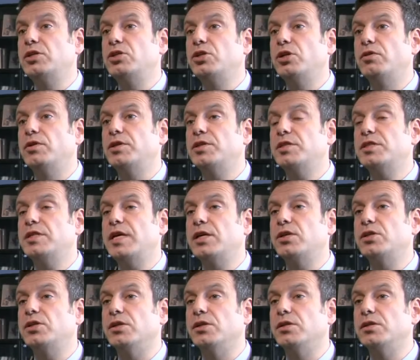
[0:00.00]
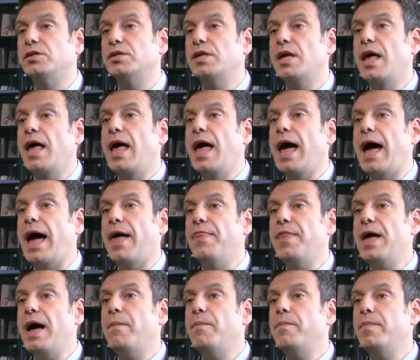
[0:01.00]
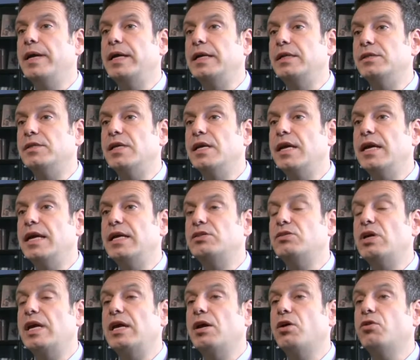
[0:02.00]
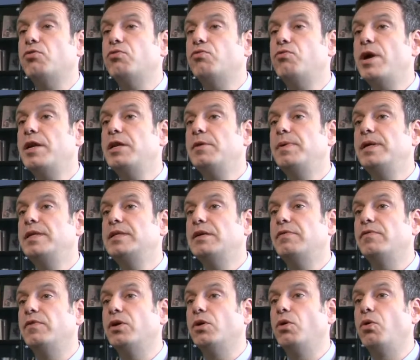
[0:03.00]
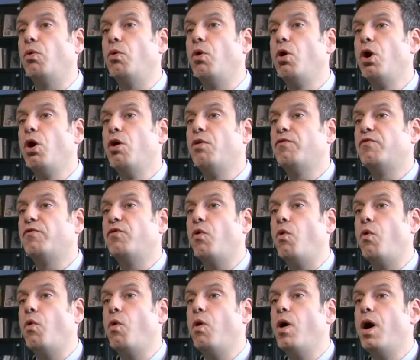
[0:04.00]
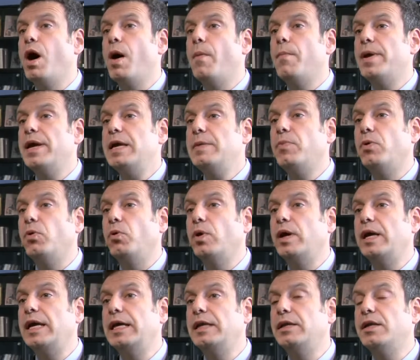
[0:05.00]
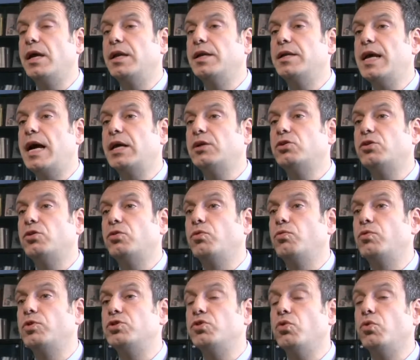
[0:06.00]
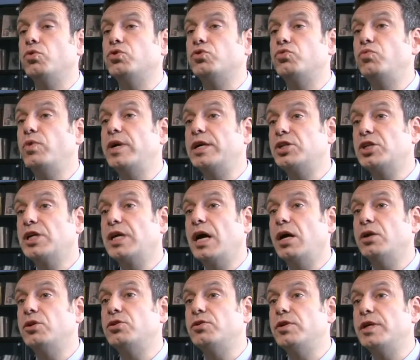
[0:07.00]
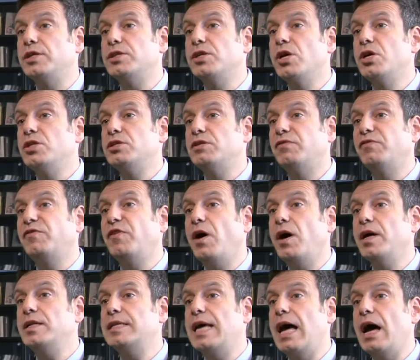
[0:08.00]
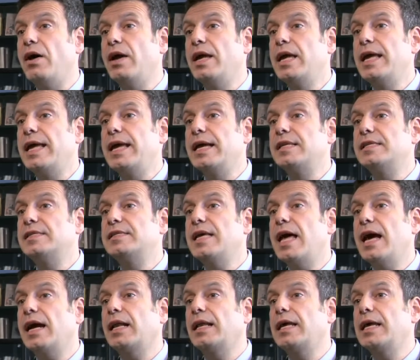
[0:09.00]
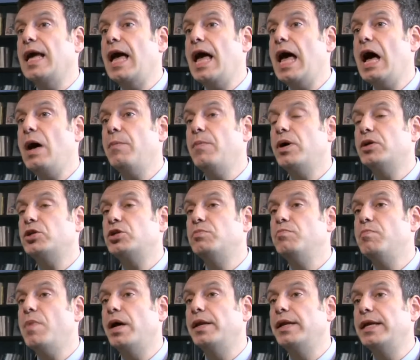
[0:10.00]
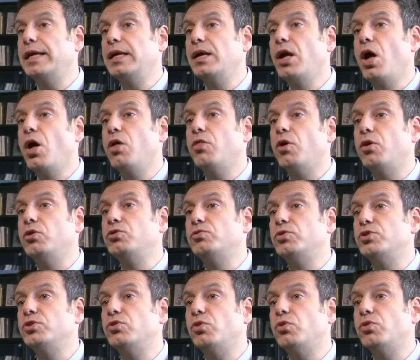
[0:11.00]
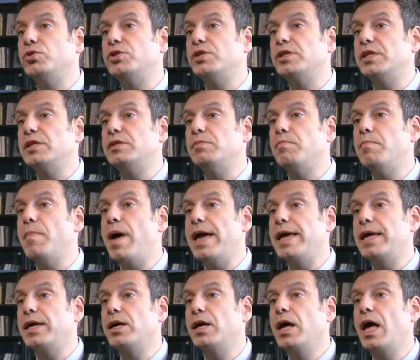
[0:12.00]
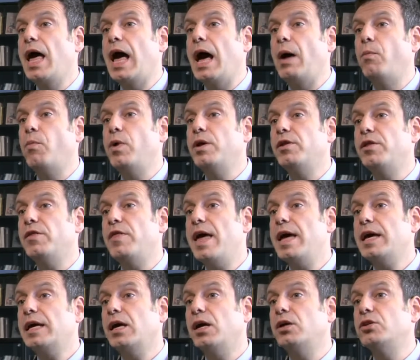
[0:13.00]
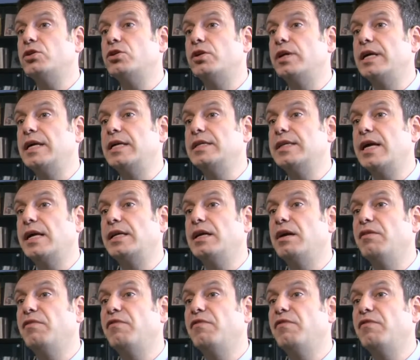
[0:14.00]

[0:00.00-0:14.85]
jurisdictions, and that means it's incredibly difficult for people in natural resource rich countries to find out exactly how much money those resources make and whether their country is getting a